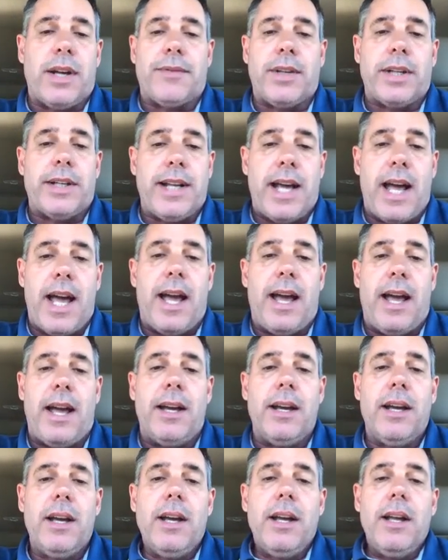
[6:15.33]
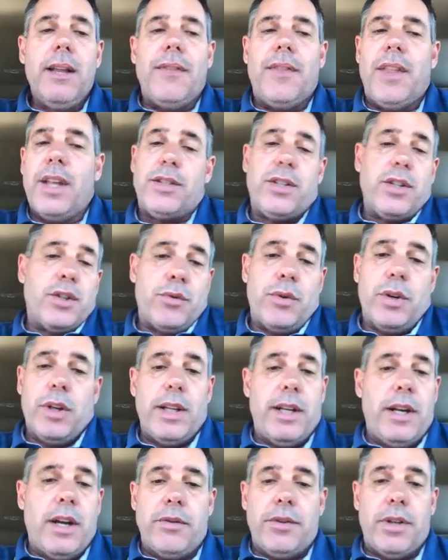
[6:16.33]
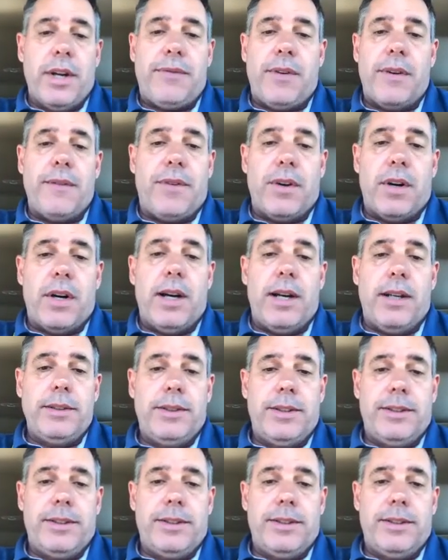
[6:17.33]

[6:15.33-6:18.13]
every day, this is really no different for us.